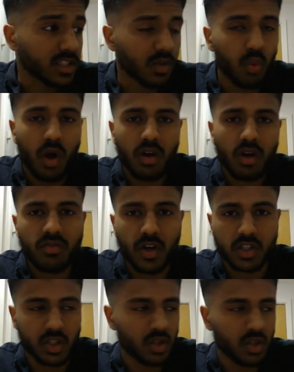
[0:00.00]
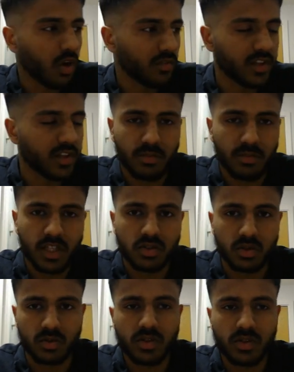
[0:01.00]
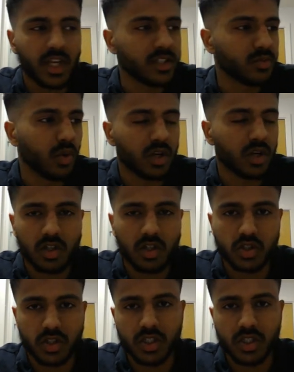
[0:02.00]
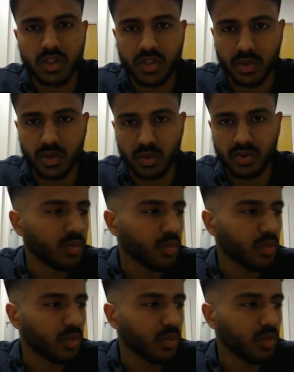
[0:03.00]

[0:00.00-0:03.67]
the work function of this metal is 100 joules.